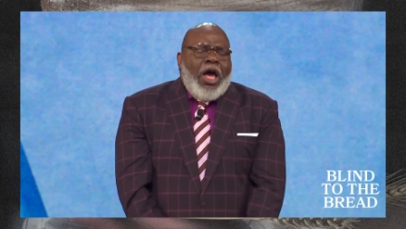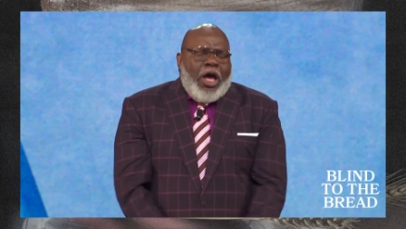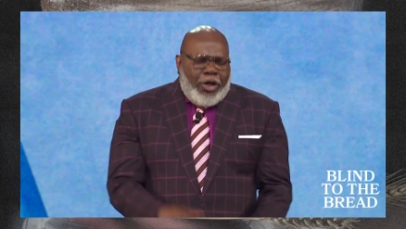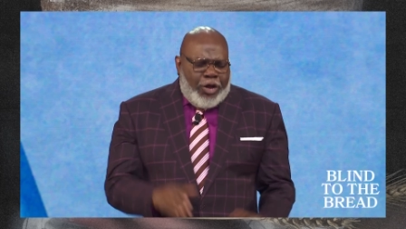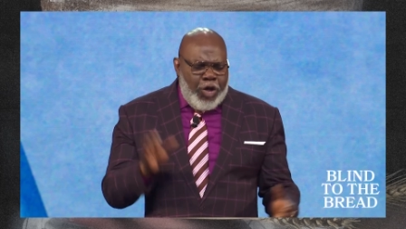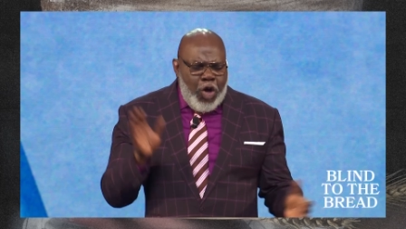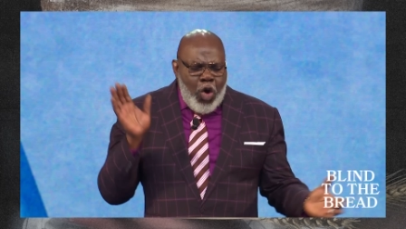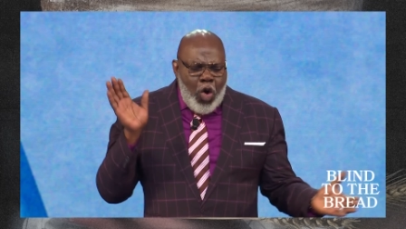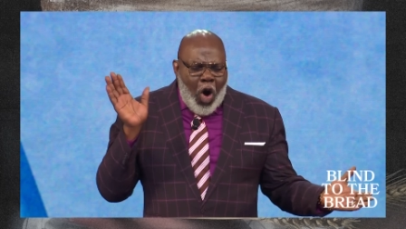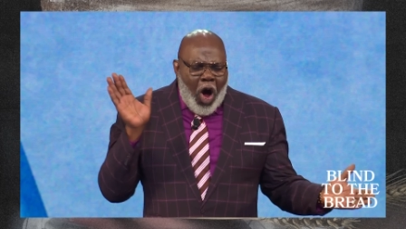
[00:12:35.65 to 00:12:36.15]

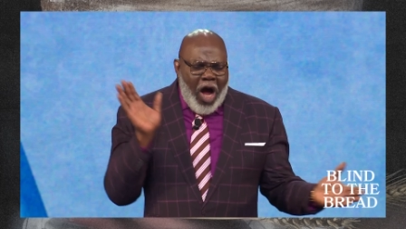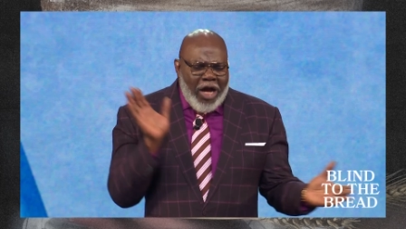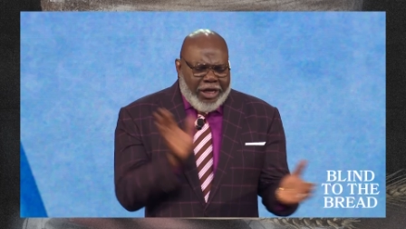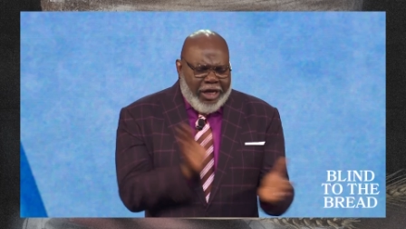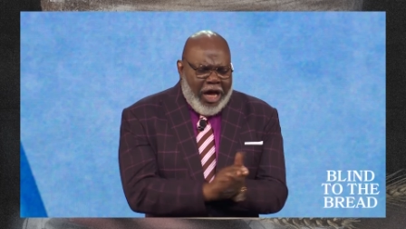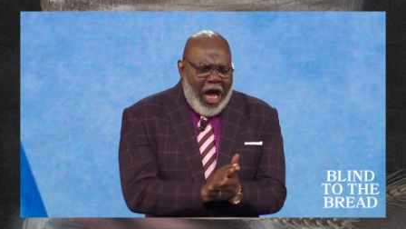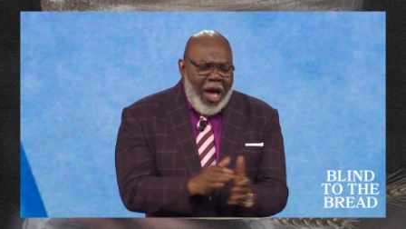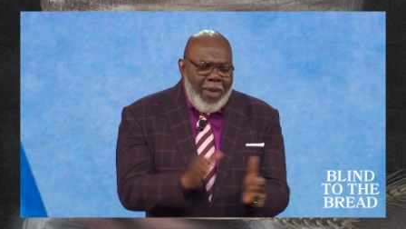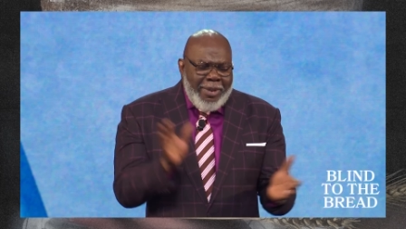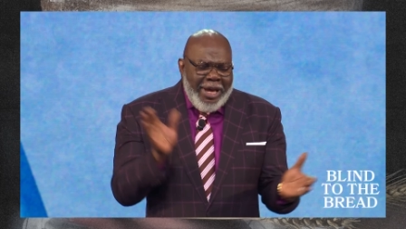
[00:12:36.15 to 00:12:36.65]
You are
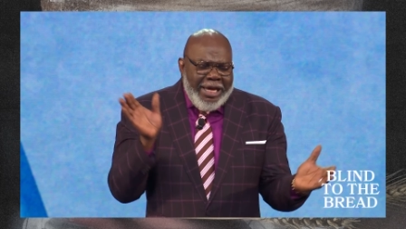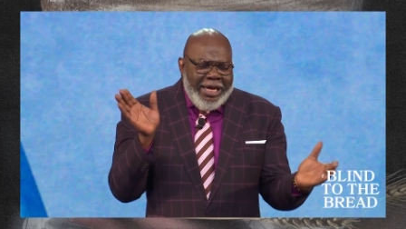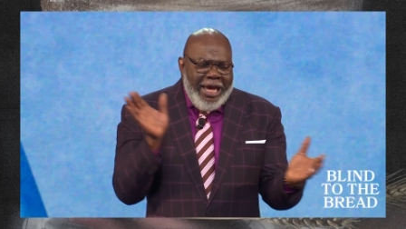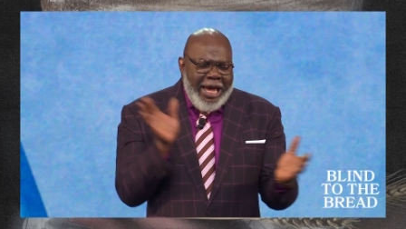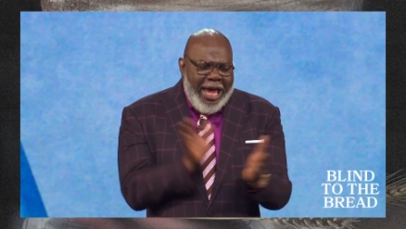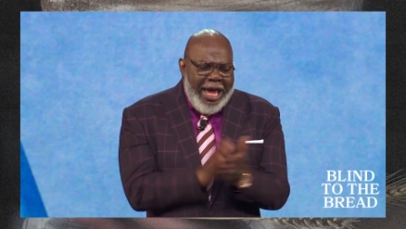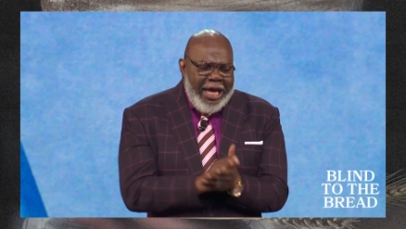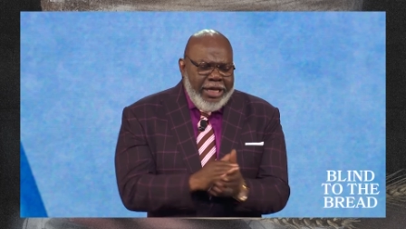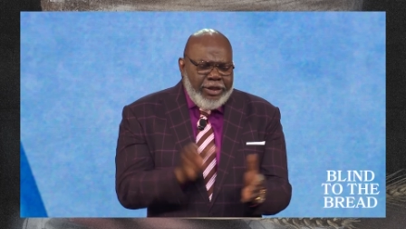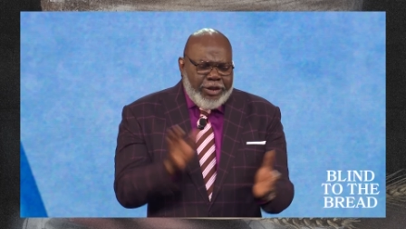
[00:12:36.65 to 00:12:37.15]
coming
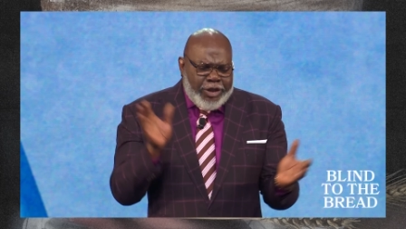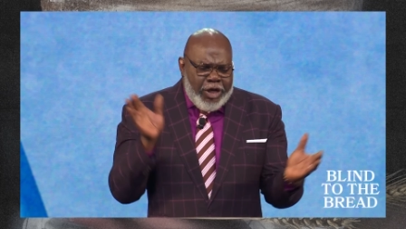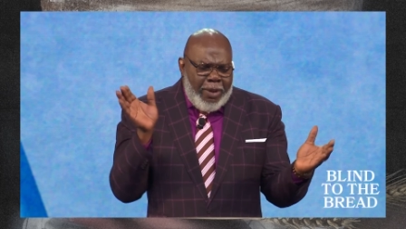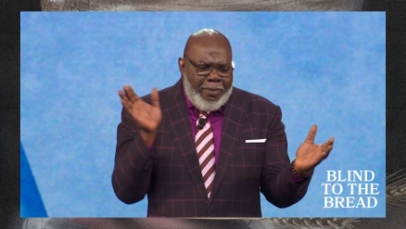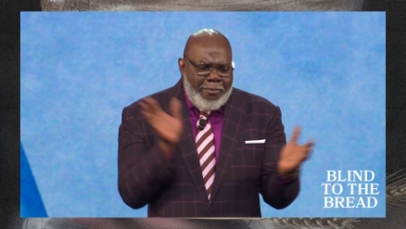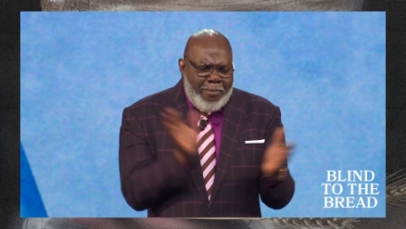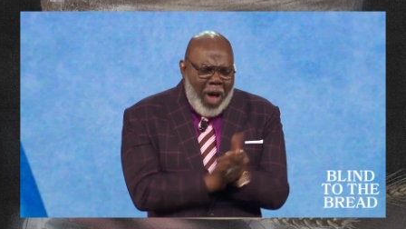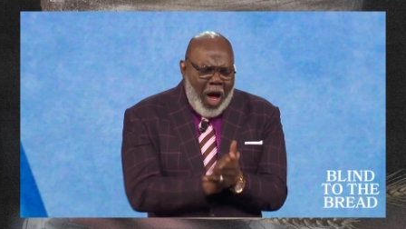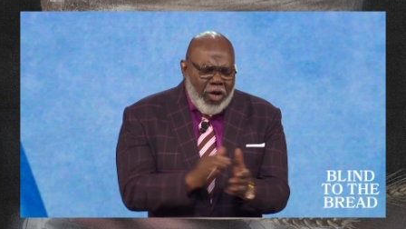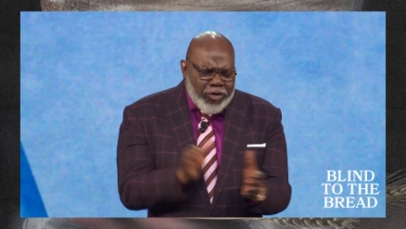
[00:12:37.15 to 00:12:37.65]
into
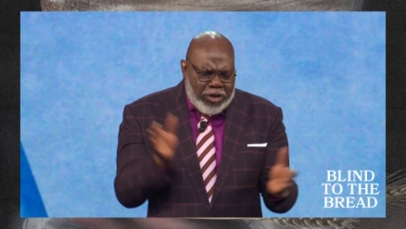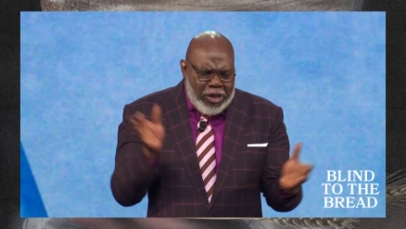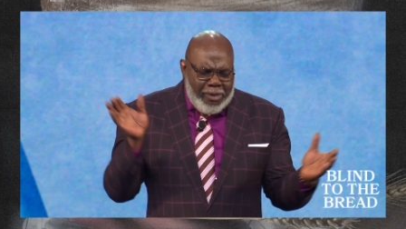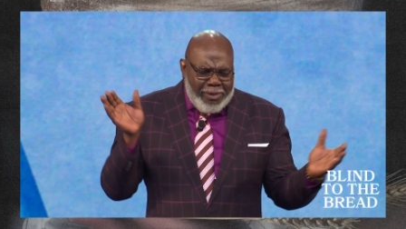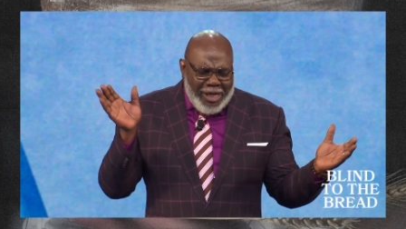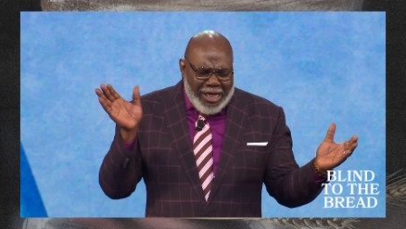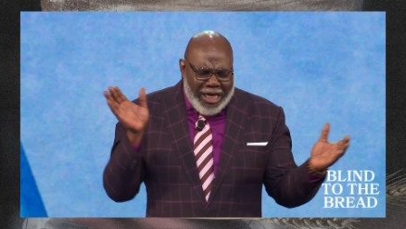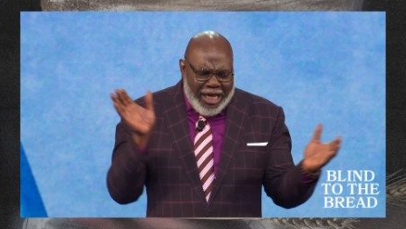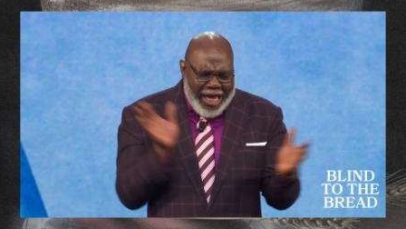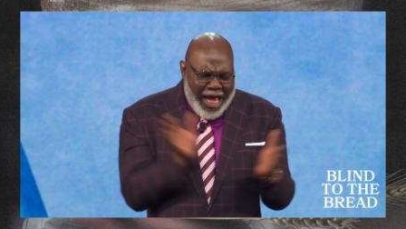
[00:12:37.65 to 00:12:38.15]

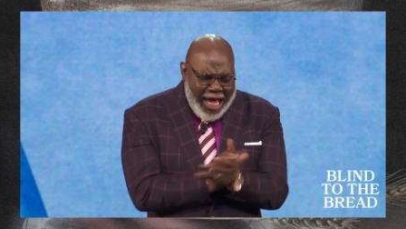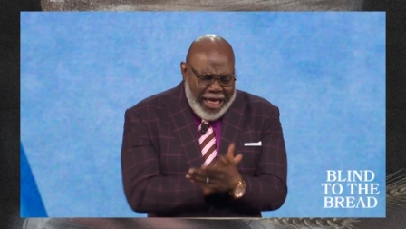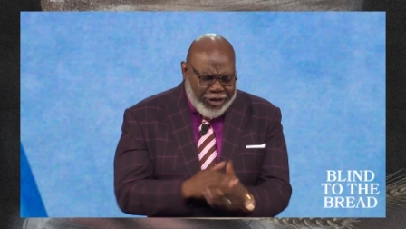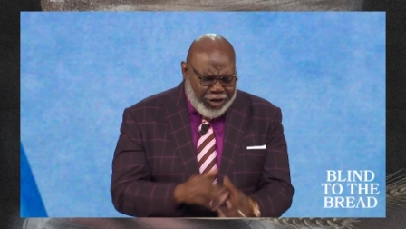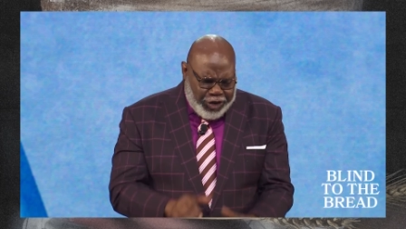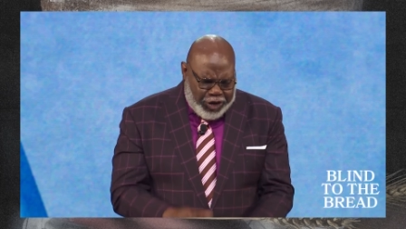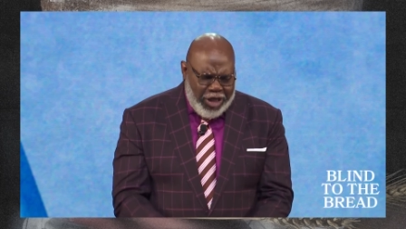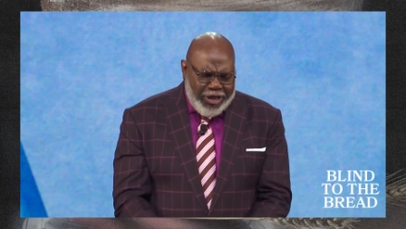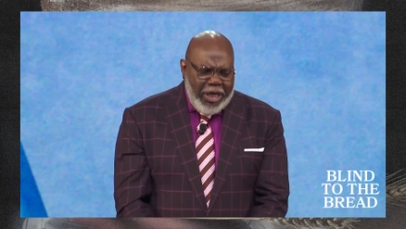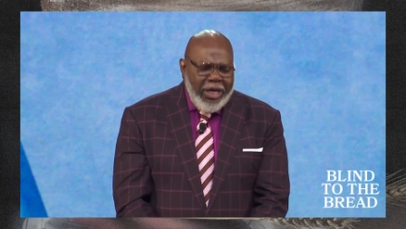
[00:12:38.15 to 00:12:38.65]

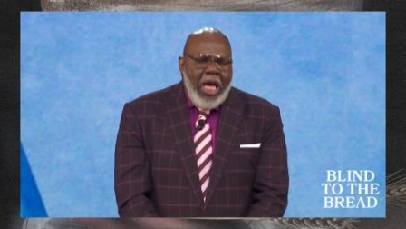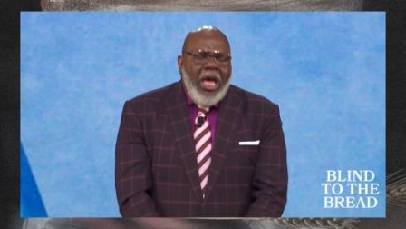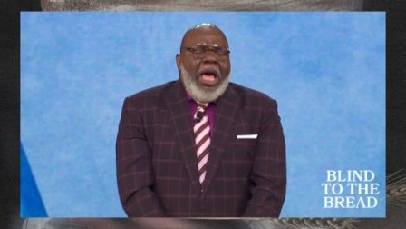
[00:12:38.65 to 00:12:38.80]
multiplication.